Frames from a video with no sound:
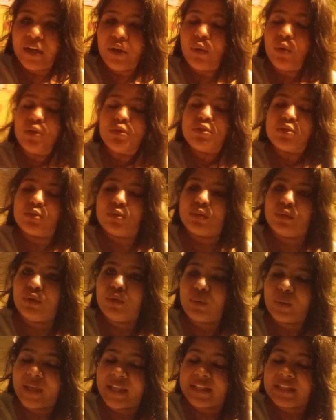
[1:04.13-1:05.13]
and also
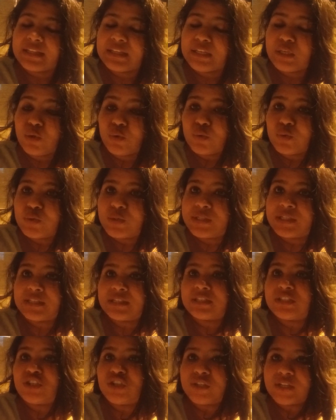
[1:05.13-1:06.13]
you can
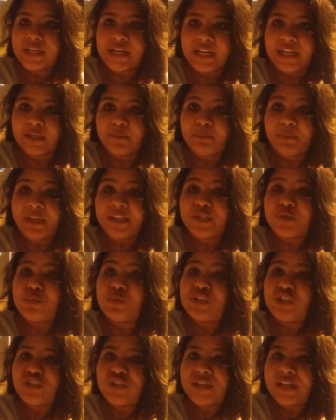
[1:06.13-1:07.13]
use ginger garlic paste,
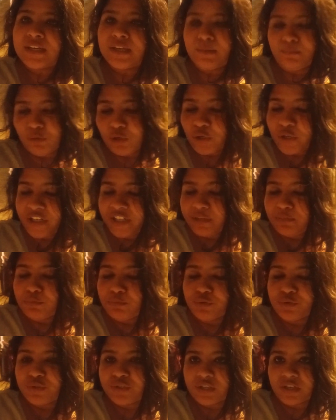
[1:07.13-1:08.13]
which is an immunity
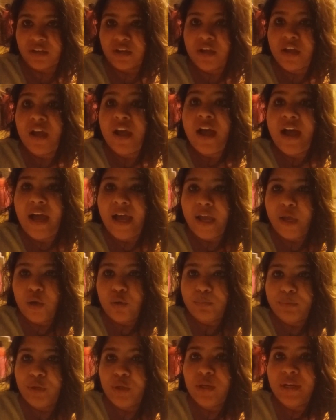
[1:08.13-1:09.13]
booster. I
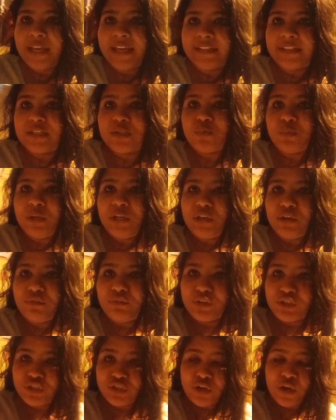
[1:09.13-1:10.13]
hope you'll like this video
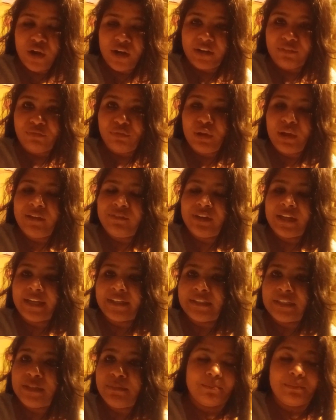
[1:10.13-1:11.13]
for sure. If you have
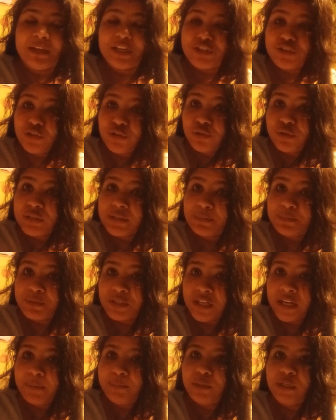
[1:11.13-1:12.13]
liked it, make sure you
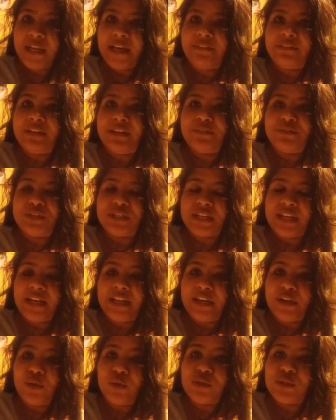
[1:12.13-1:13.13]
subscribe to Love Lifestyle
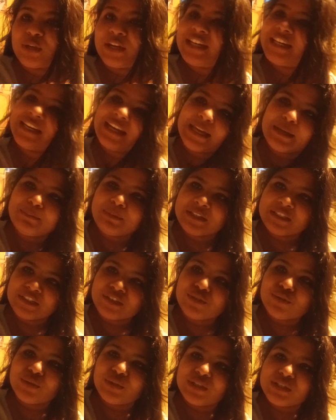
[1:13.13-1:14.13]
and also hit the like
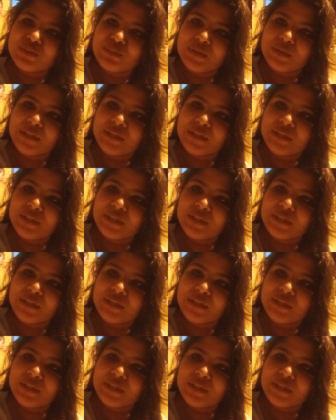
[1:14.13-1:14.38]
button to this